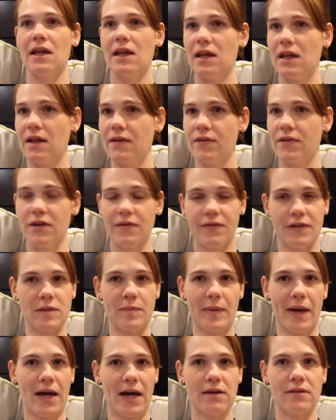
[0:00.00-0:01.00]
Even if it's
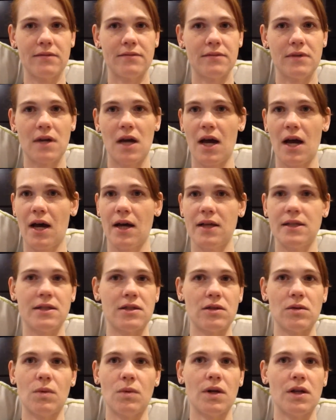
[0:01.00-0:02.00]
bad, I
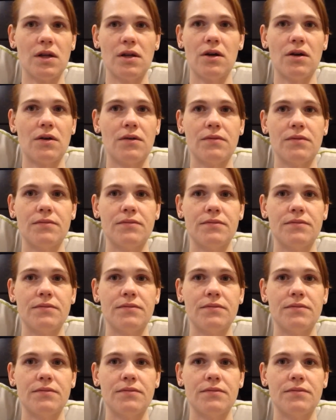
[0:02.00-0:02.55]
still want to know.